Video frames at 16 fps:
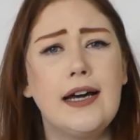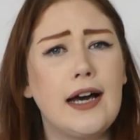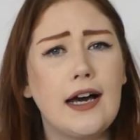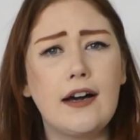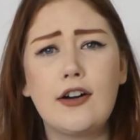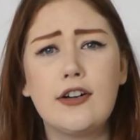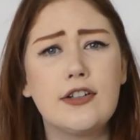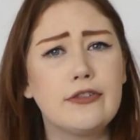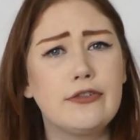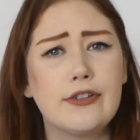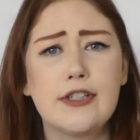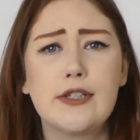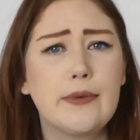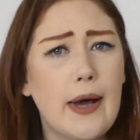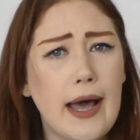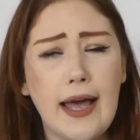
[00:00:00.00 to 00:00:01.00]
I've got nothing
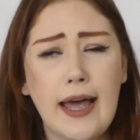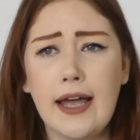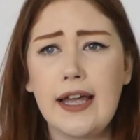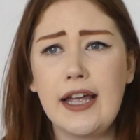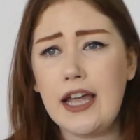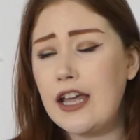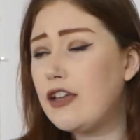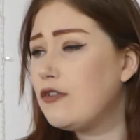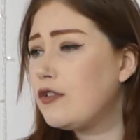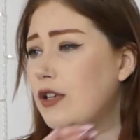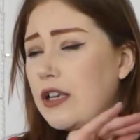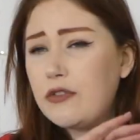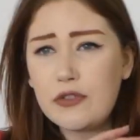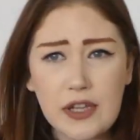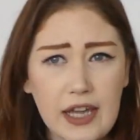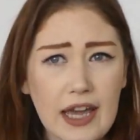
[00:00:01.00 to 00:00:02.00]
to wear. Even
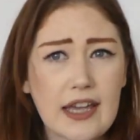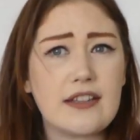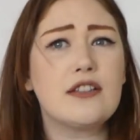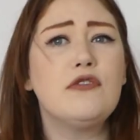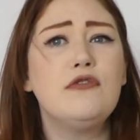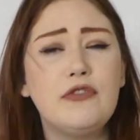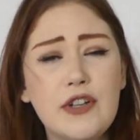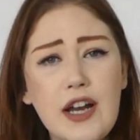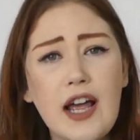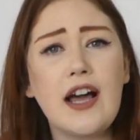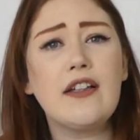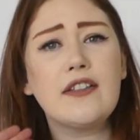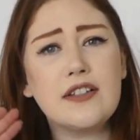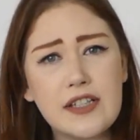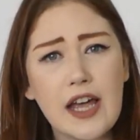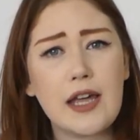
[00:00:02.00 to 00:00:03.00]
if you get something out
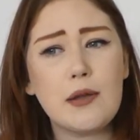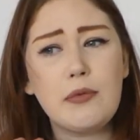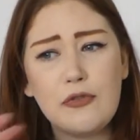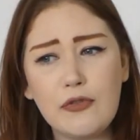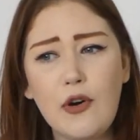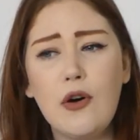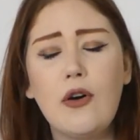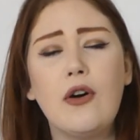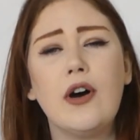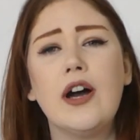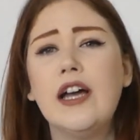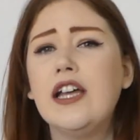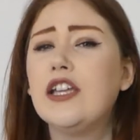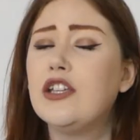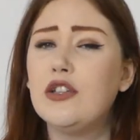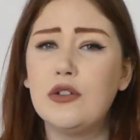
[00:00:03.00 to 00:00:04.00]
the day before,
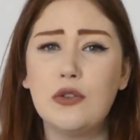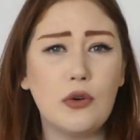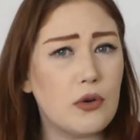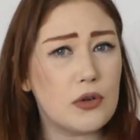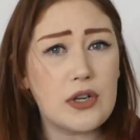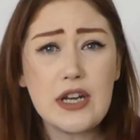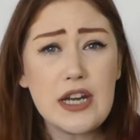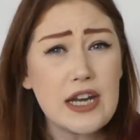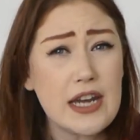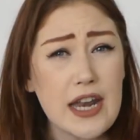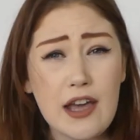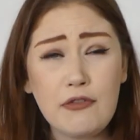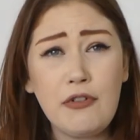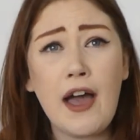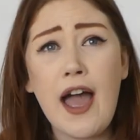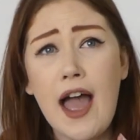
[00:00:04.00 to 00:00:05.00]
you'll
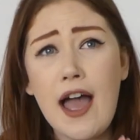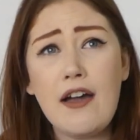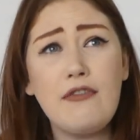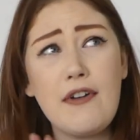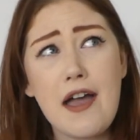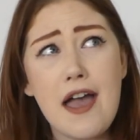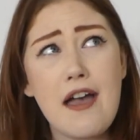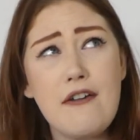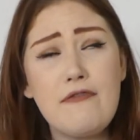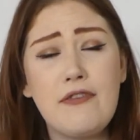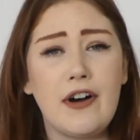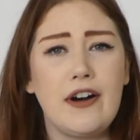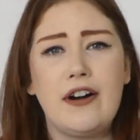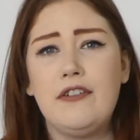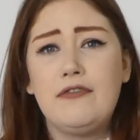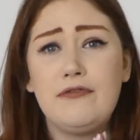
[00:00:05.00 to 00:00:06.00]
never, ever, ever
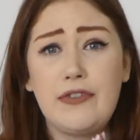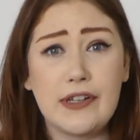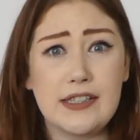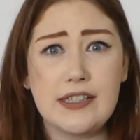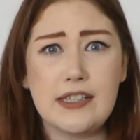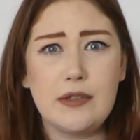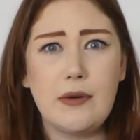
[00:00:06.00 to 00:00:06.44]
fancy